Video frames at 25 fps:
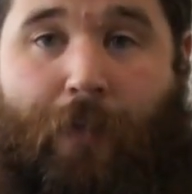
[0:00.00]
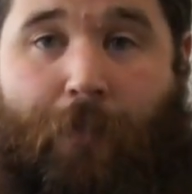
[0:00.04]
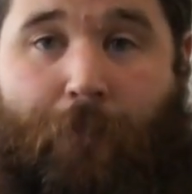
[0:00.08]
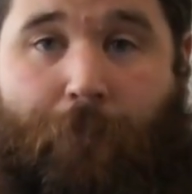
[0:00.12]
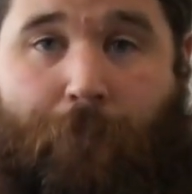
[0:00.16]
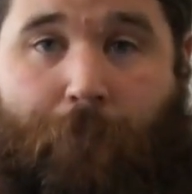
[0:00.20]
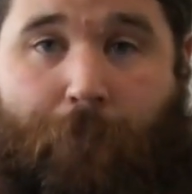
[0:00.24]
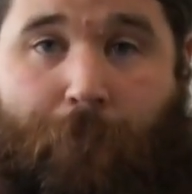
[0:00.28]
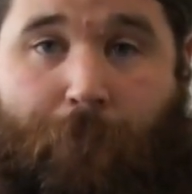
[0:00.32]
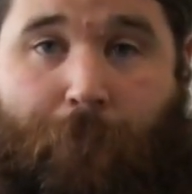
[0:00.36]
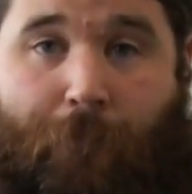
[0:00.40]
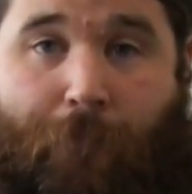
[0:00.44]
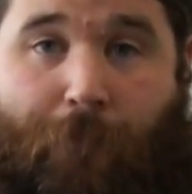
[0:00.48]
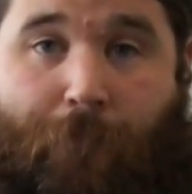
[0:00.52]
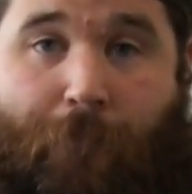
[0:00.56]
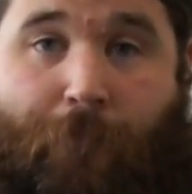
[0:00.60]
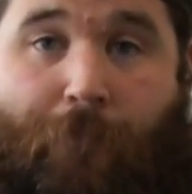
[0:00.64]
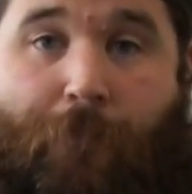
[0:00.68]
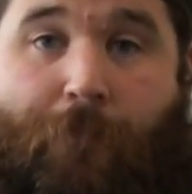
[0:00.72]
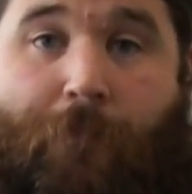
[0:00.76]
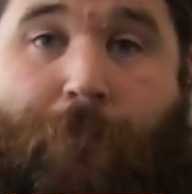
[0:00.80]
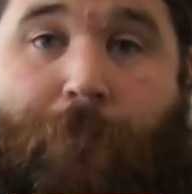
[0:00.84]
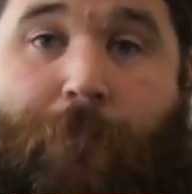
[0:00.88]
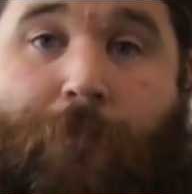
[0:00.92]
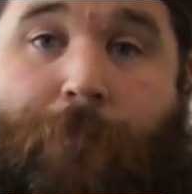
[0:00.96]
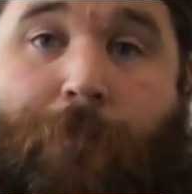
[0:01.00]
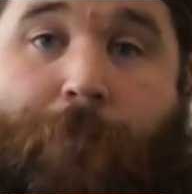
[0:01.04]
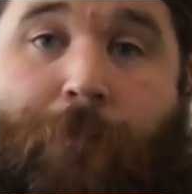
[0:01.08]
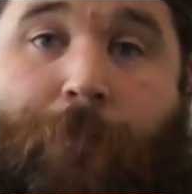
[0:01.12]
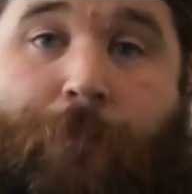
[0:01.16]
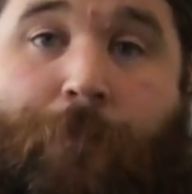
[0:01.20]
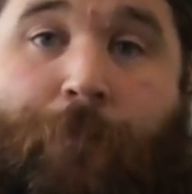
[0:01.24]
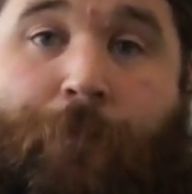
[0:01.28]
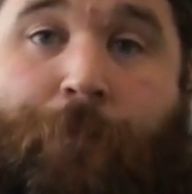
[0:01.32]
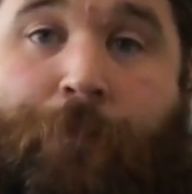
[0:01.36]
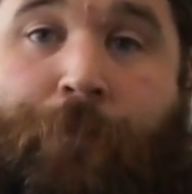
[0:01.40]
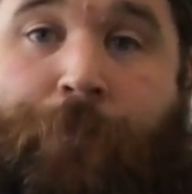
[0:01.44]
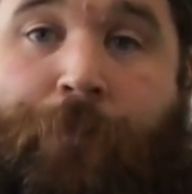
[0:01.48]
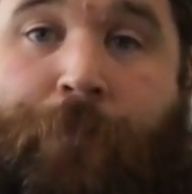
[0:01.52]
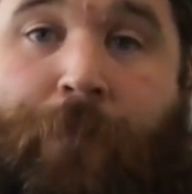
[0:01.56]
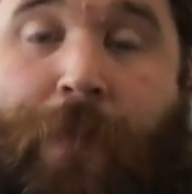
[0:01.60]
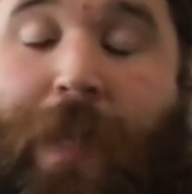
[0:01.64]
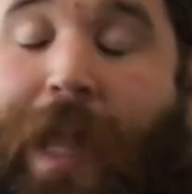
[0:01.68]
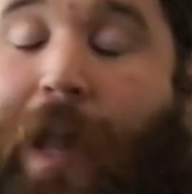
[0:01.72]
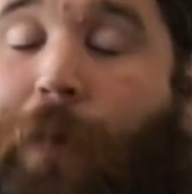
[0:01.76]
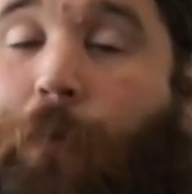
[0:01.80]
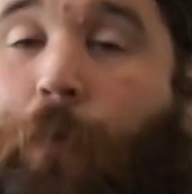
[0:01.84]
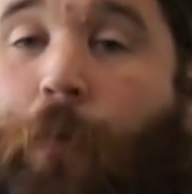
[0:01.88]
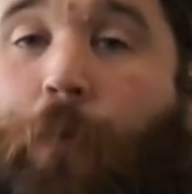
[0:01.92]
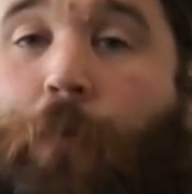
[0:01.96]

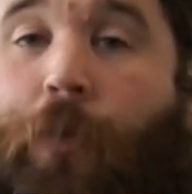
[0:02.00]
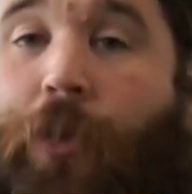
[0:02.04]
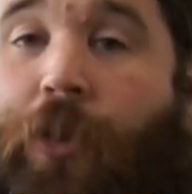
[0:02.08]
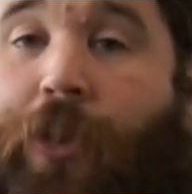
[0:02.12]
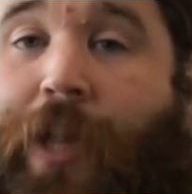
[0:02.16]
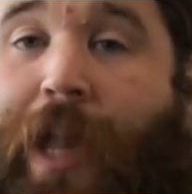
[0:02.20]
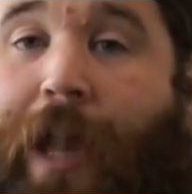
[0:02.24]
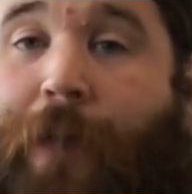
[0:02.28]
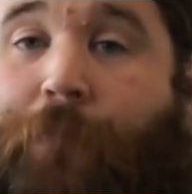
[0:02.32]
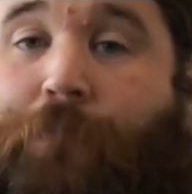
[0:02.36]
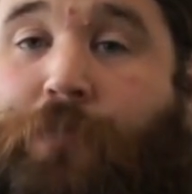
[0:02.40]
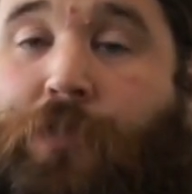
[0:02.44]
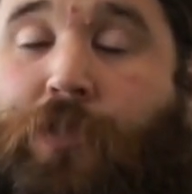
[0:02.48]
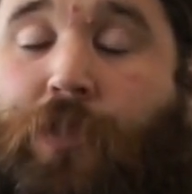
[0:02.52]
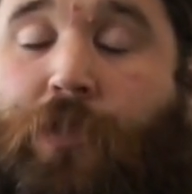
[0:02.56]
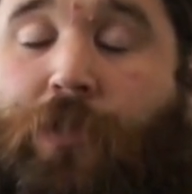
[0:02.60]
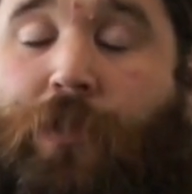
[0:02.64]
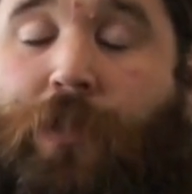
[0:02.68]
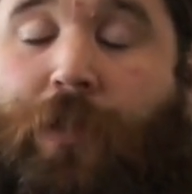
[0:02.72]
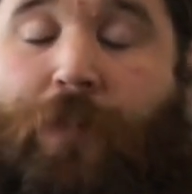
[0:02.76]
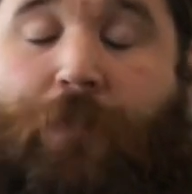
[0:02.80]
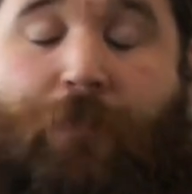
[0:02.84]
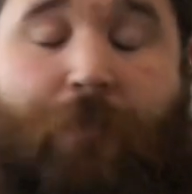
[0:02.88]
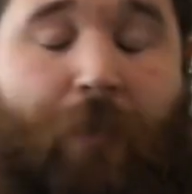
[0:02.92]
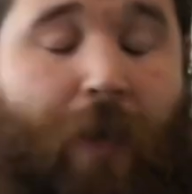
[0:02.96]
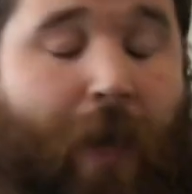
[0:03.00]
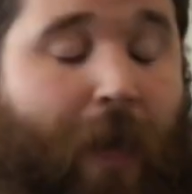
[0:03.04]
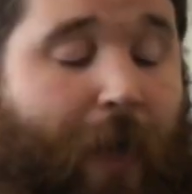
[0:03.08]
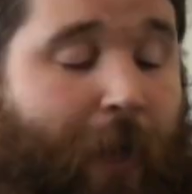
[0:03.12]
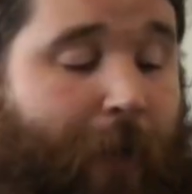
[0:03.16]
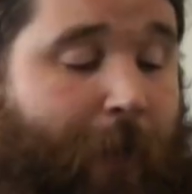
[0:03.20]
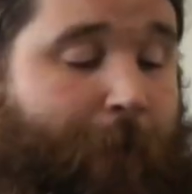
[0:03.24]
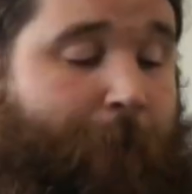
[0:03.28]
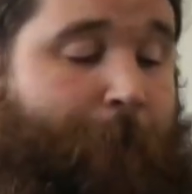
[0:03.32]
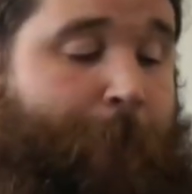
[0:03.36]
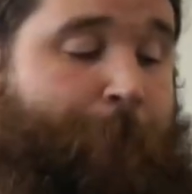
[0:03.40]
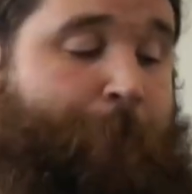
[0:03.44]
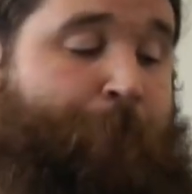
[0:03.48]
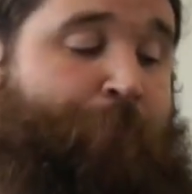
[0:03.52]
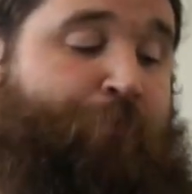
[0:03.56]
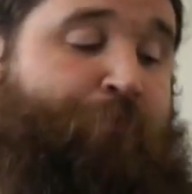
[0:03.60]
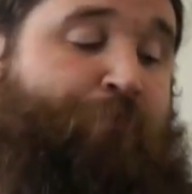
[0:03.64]
That will work absolutely fine.